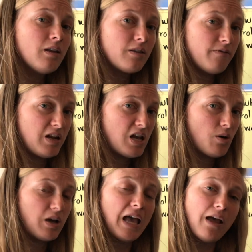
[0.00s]
the
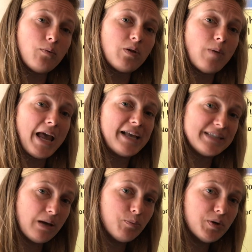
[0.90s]
video again with my
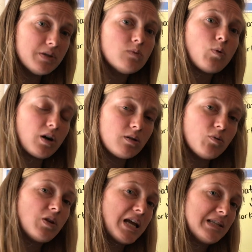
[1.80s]
examples, work
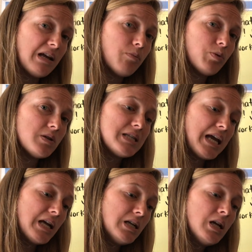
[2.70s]
through the examples
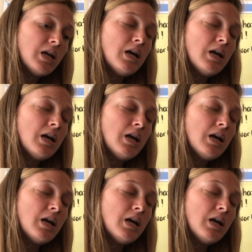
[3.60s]
again,